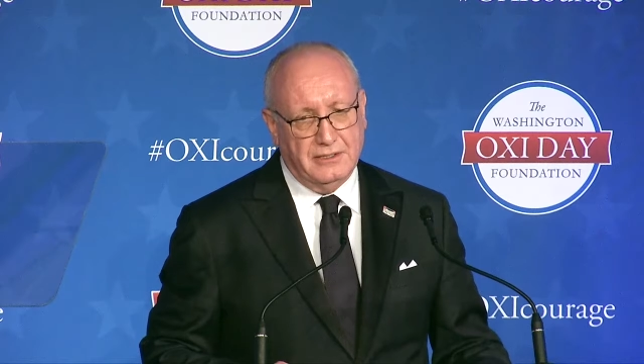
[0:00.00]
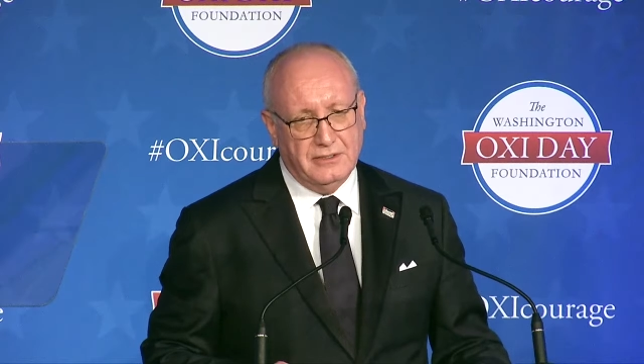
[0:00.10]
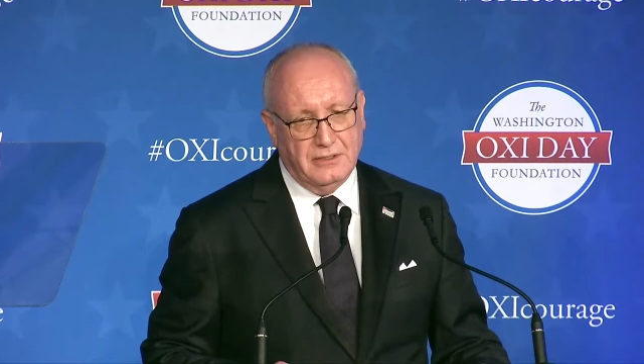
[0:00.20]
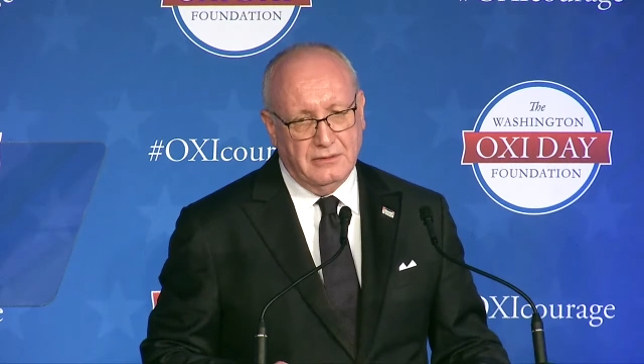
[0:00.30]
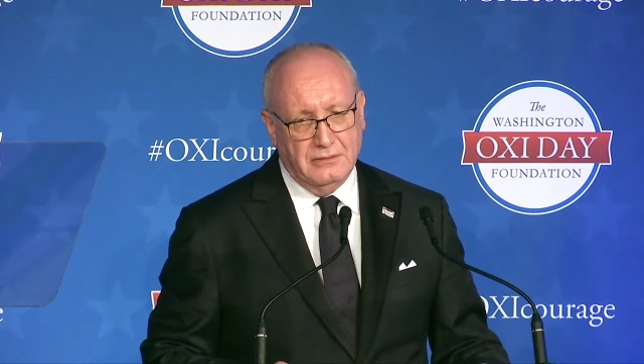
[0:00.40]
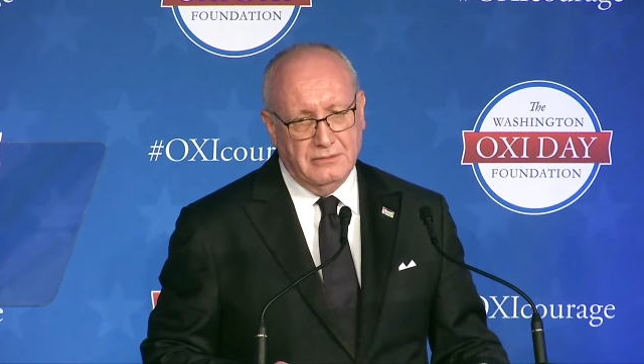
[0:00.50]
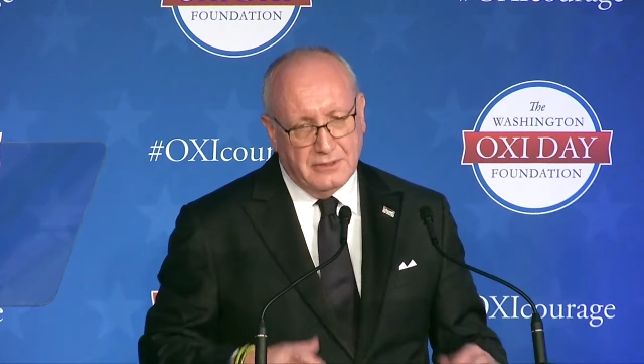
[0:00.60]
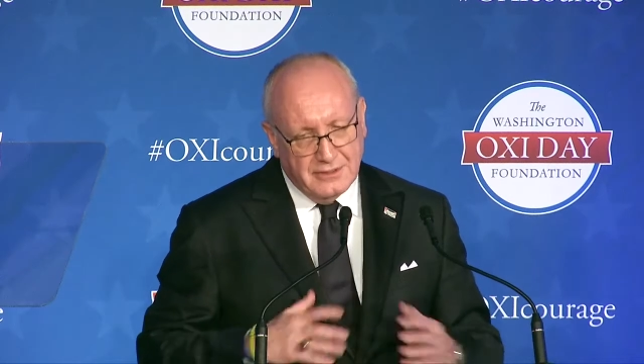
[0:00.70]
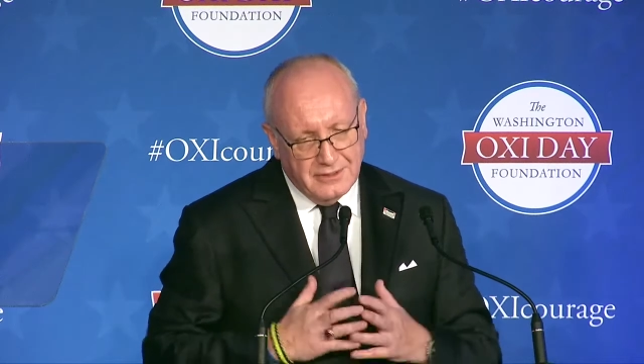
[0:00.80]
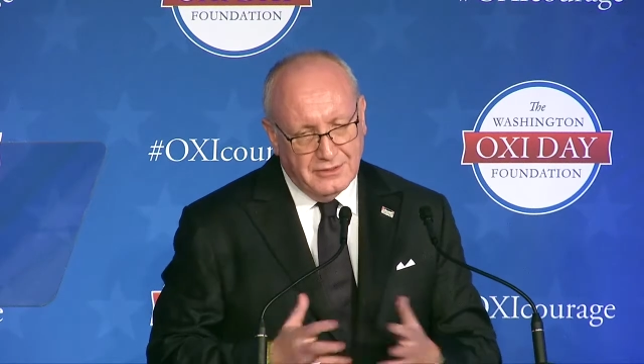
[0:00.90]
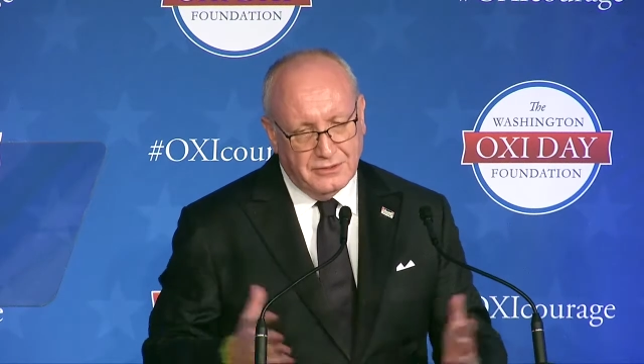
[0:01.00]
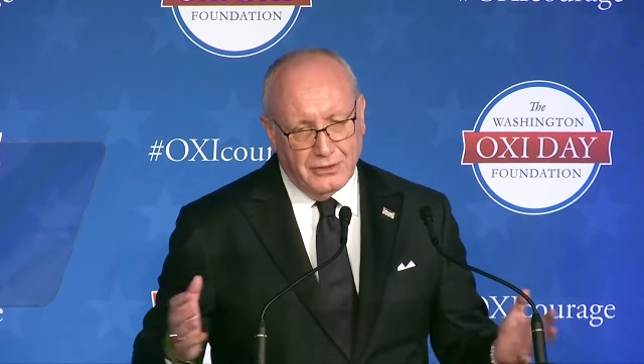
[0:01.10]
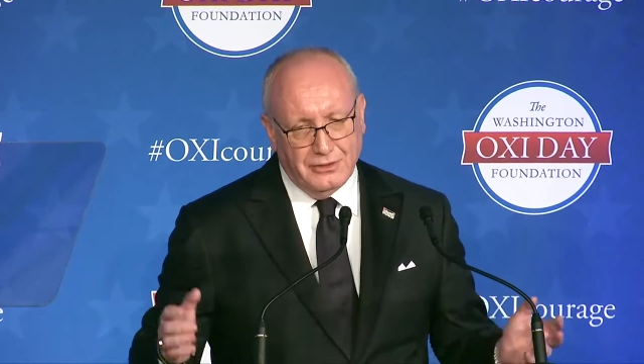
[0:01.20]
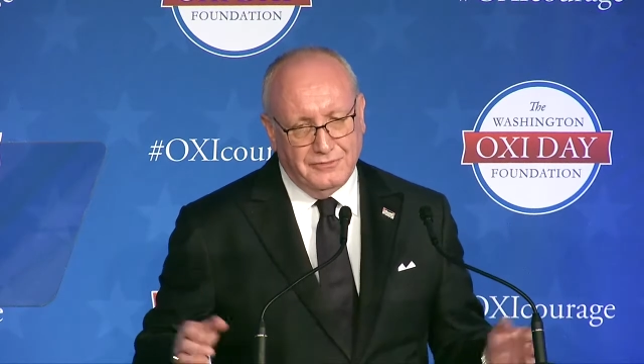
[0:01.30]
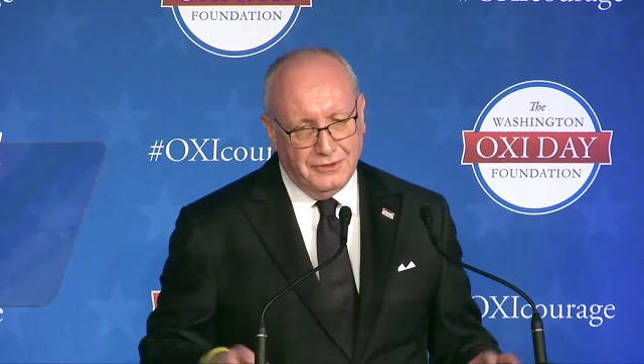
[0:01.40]
So to
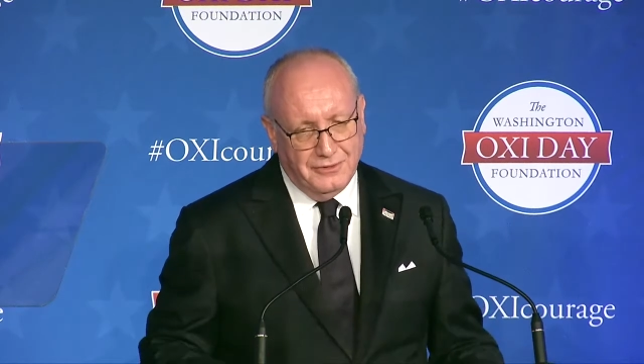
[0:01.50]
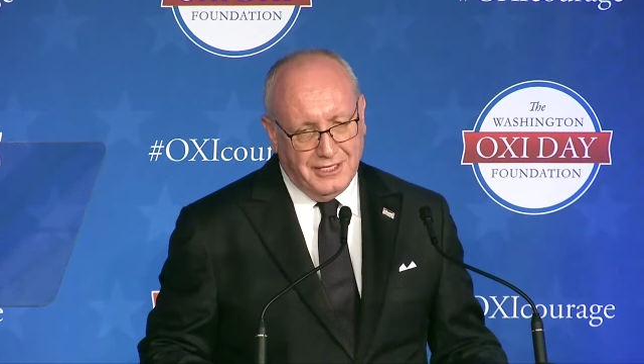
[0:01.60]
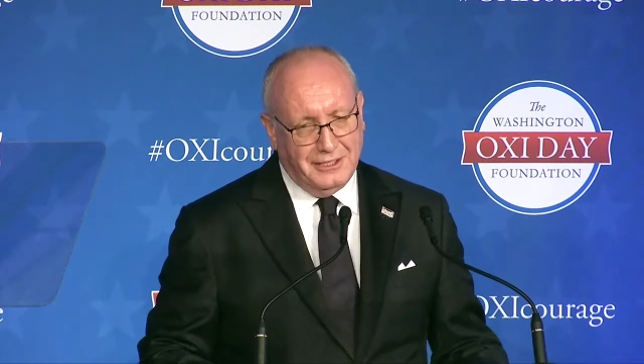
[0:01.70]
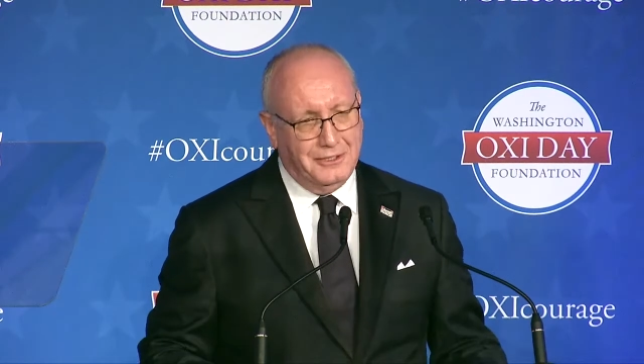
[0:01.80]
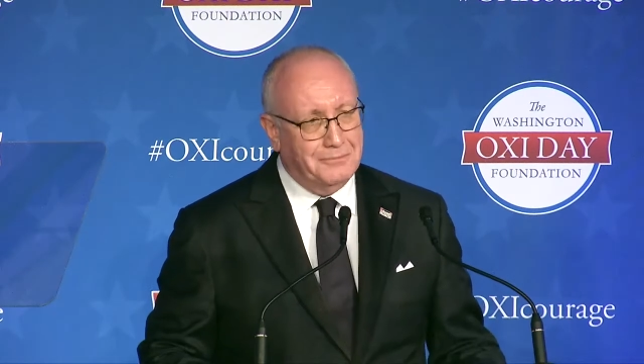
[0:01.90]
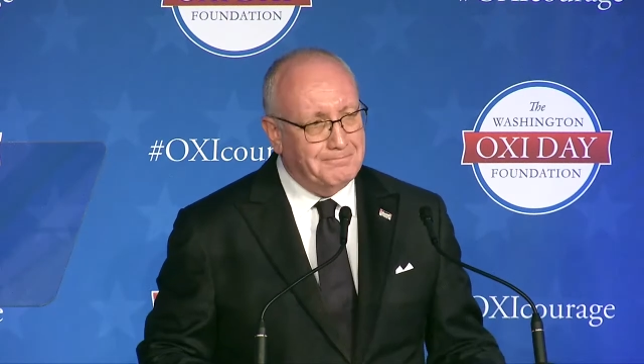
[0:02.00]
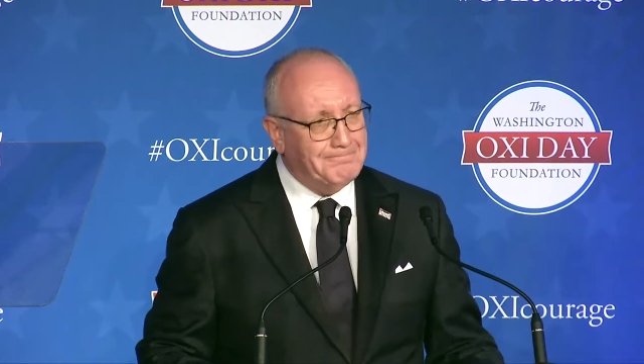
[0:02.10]
all of you, thank you.